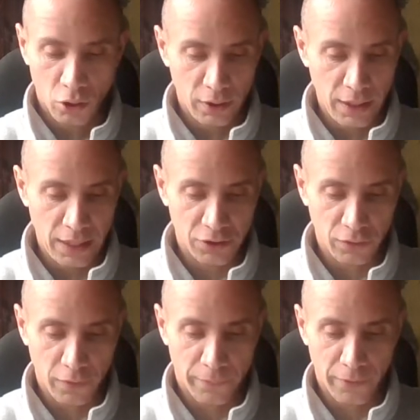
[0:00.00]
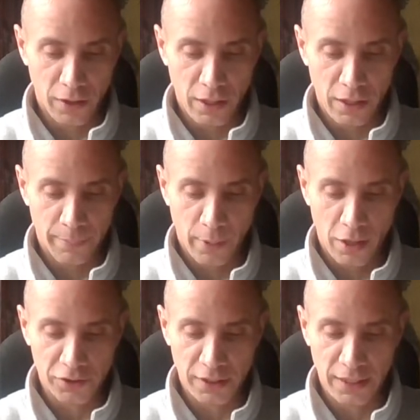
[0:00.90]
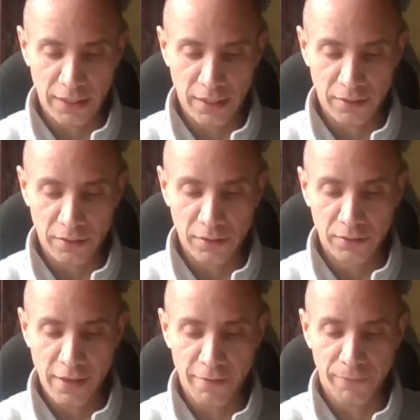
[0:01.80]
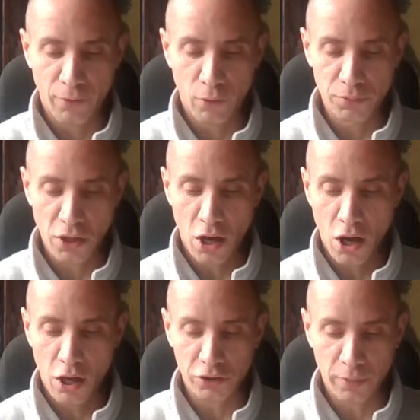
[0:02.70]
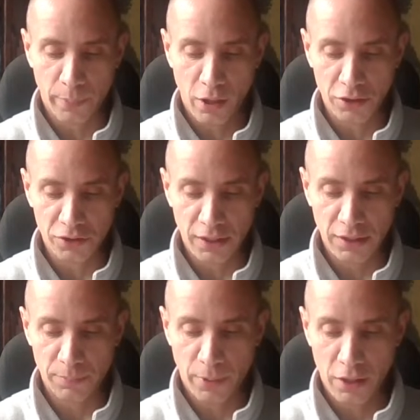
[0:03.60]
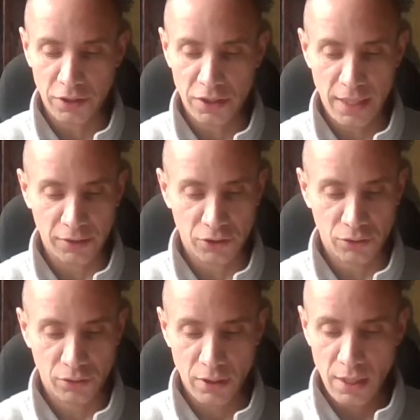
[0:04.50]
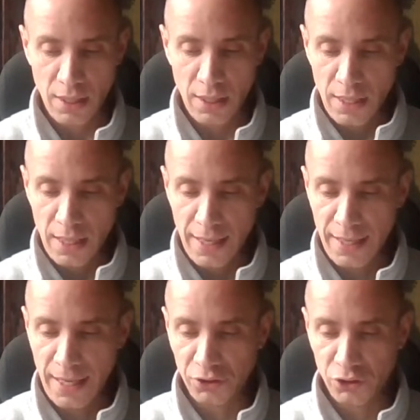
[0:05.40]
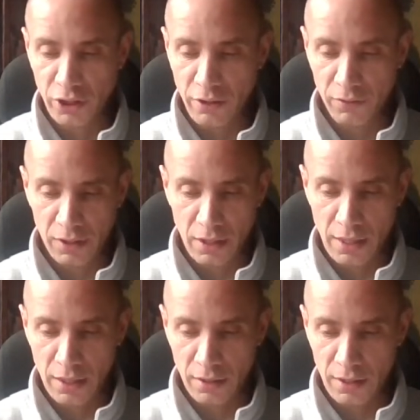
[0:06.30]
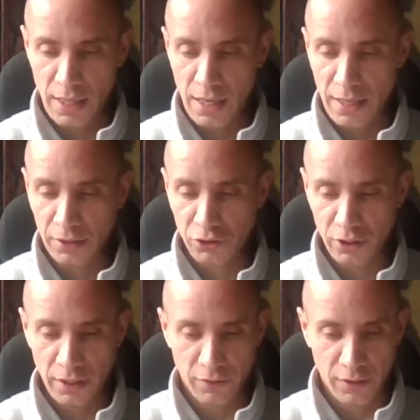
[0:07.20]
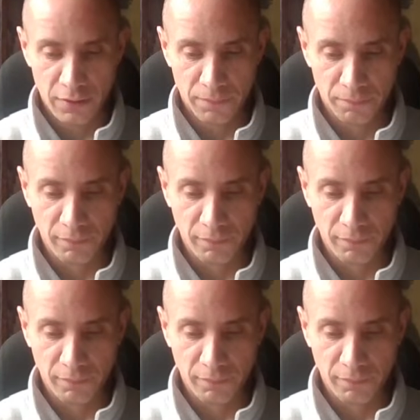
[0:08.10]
not least of the party leader, now forms the heart of the party's electioneering